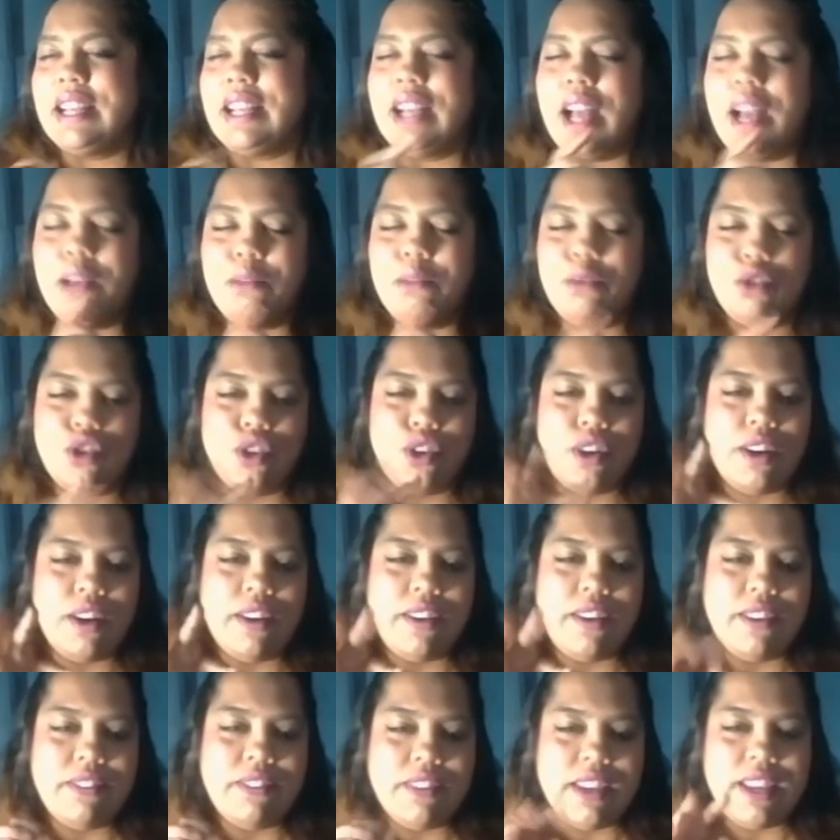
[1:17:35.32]
Or through the
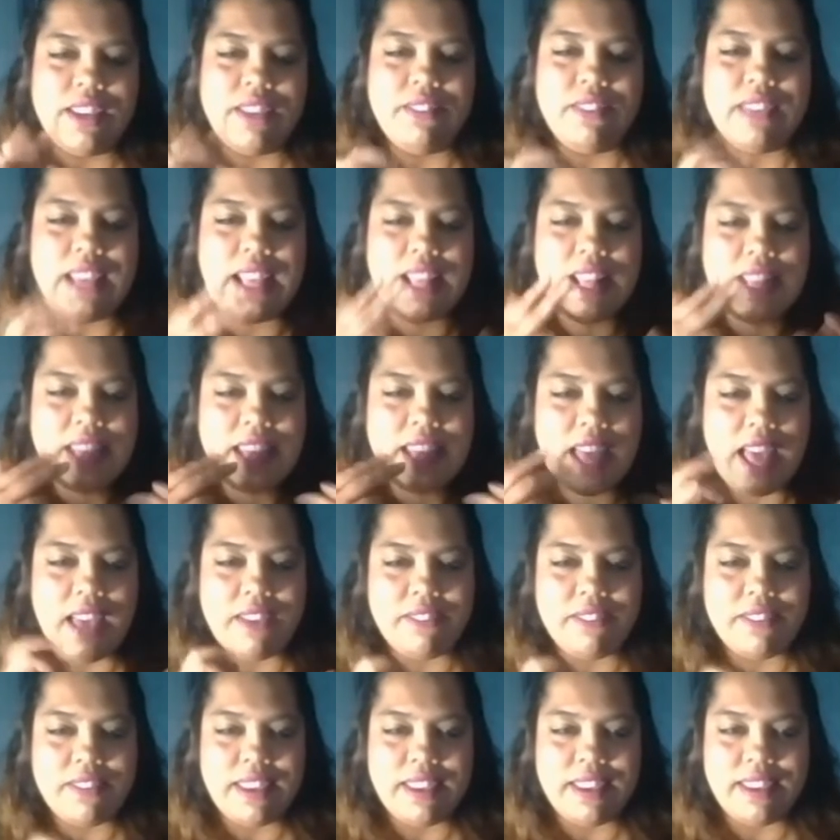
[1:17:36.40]
postal mail.
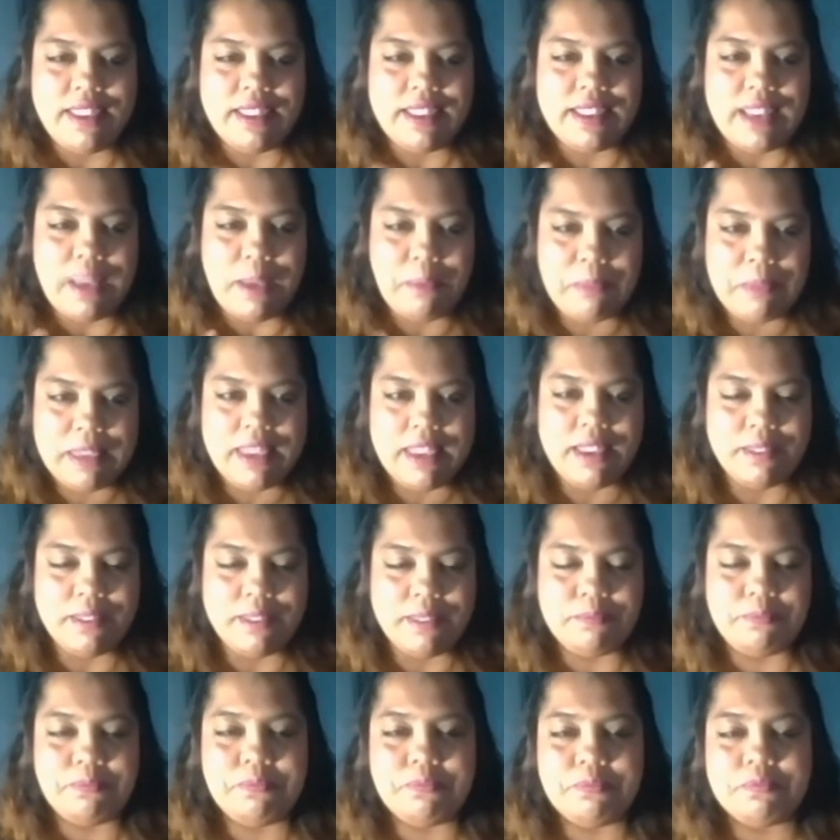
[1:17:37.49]
You may
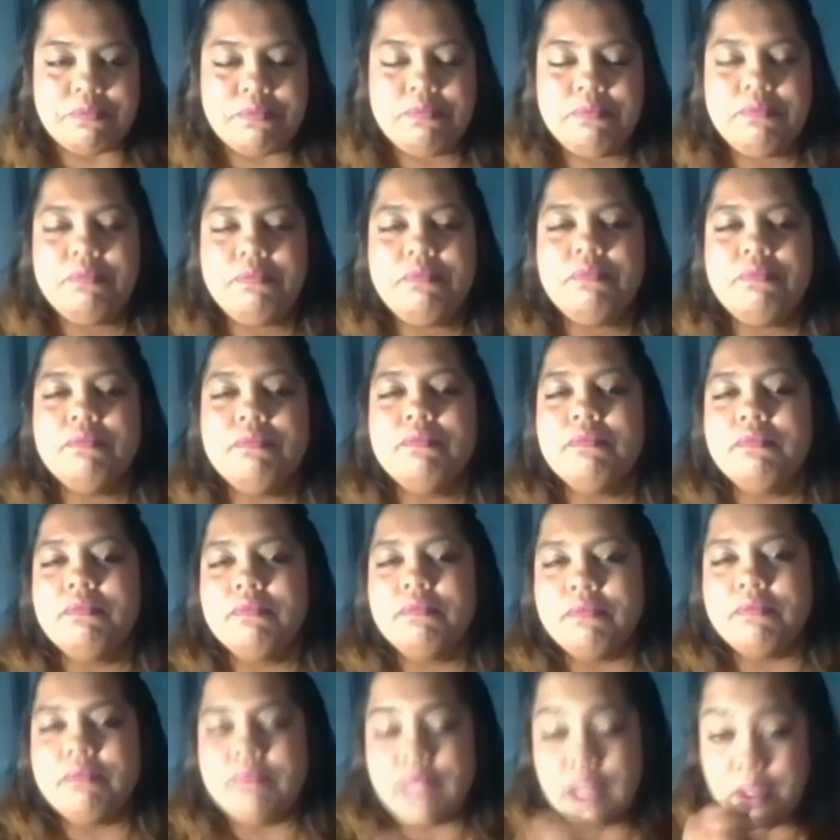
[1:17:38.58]
also designate a
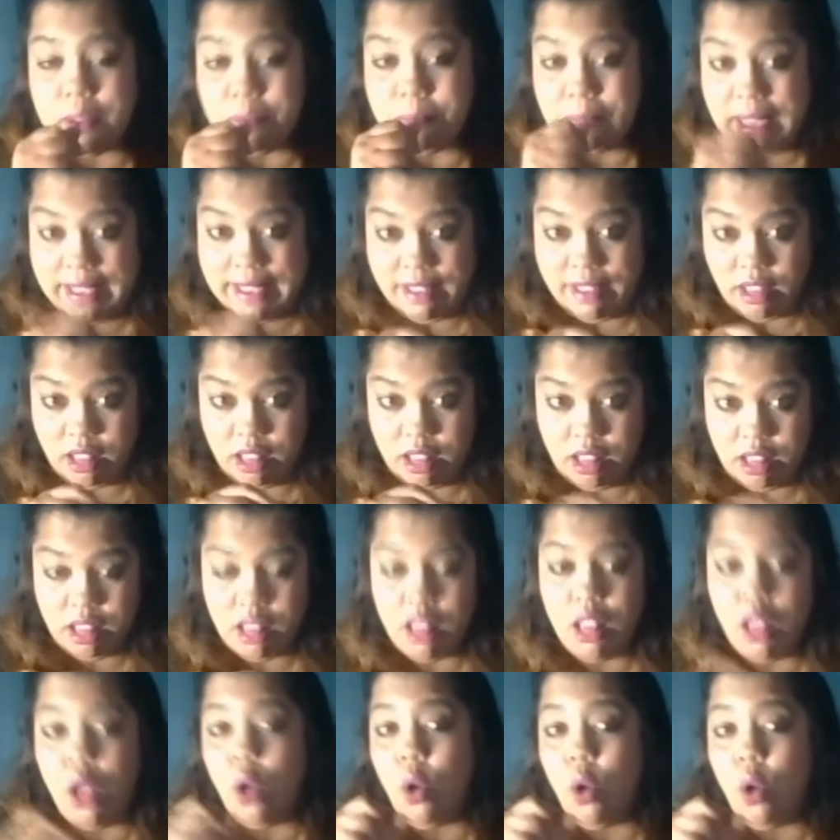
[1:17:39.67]
certain portion of your
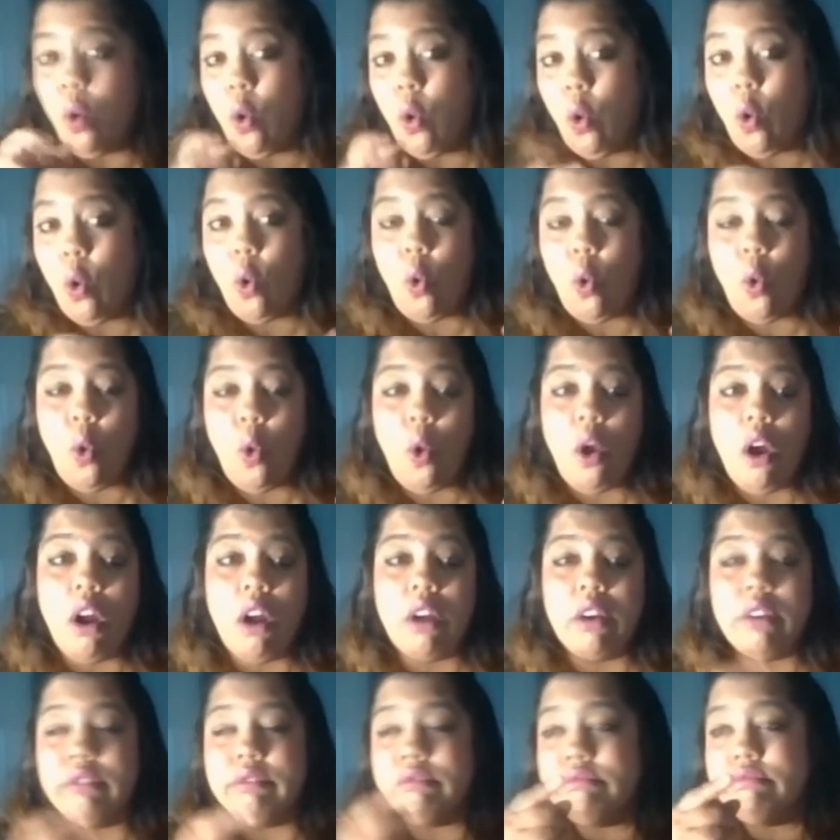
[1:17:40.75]
tithe or conscious
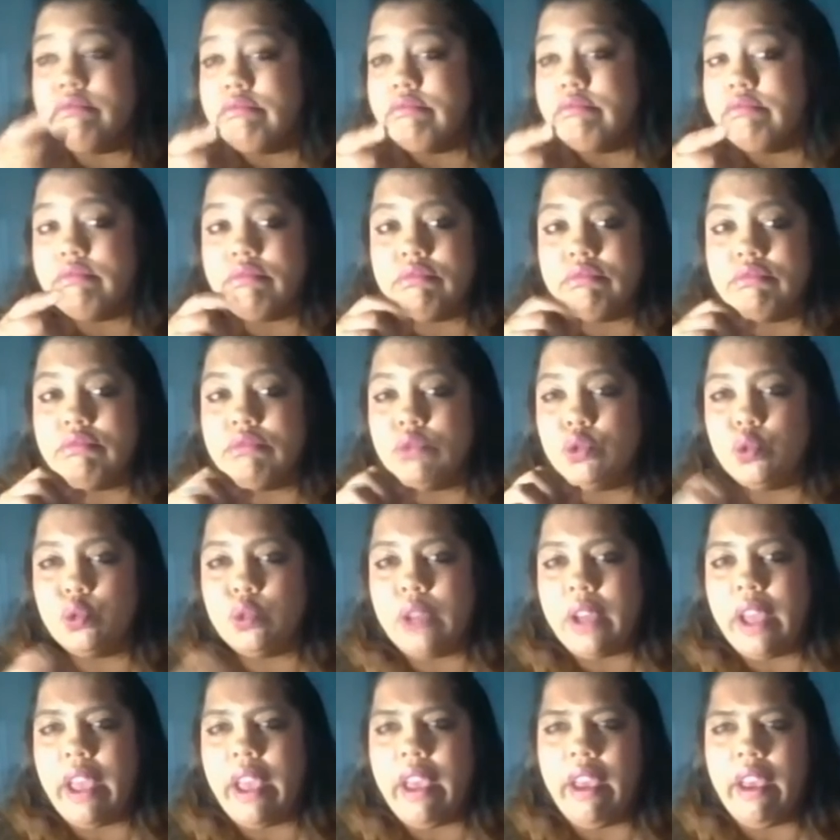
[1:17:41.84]
giving to,
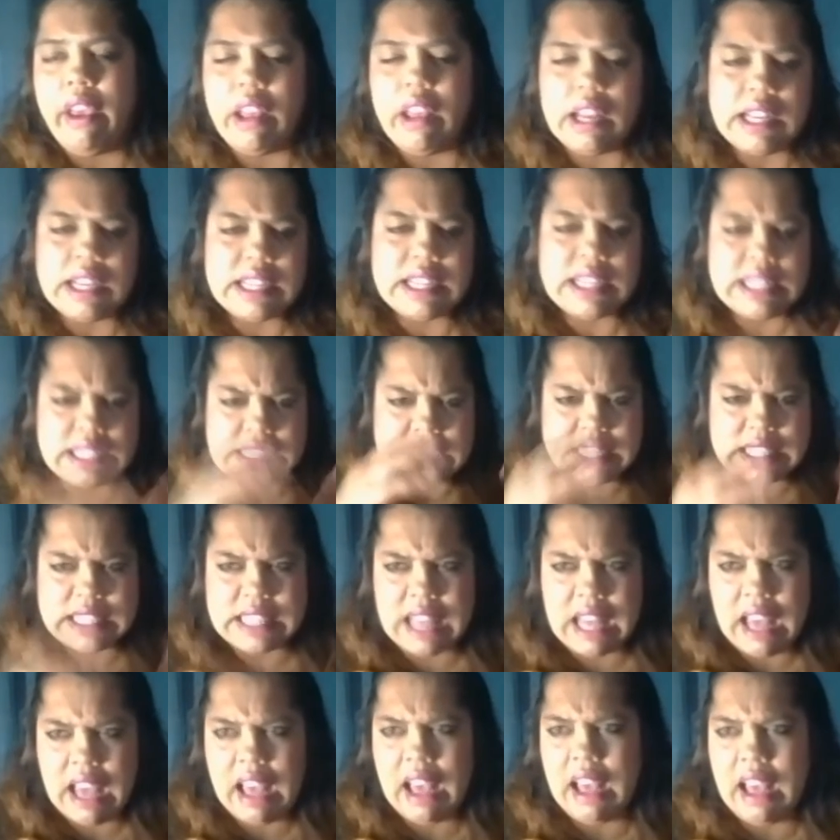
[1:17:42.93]
say,
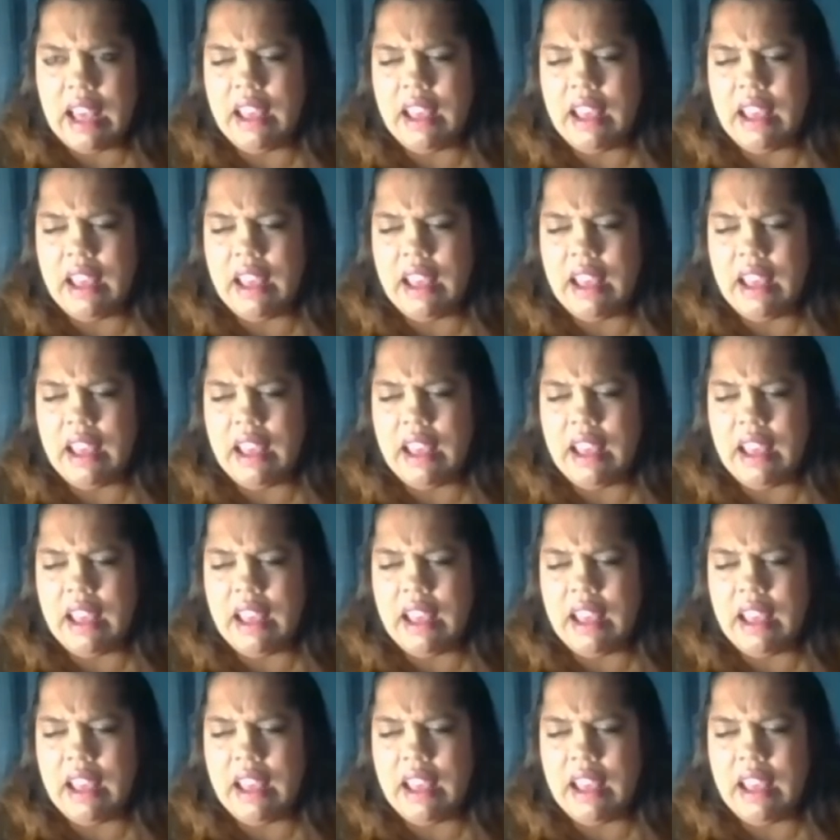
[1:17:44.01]
hospitality,